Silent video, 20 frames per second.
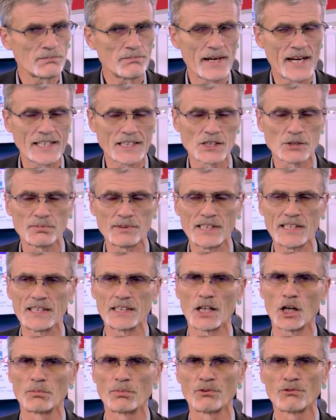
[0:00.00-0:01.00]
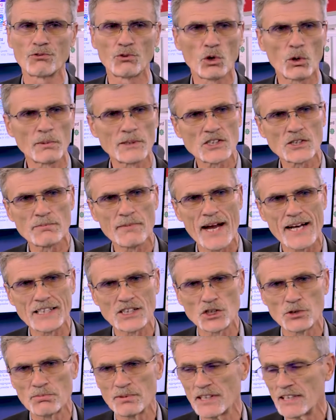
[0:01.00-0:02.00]
management, our performance
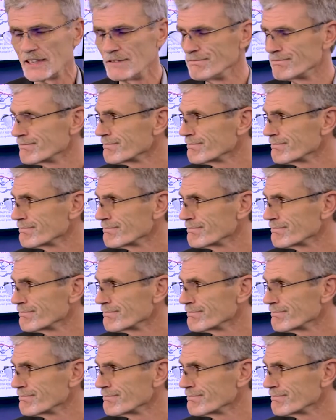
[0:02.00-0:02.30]
management,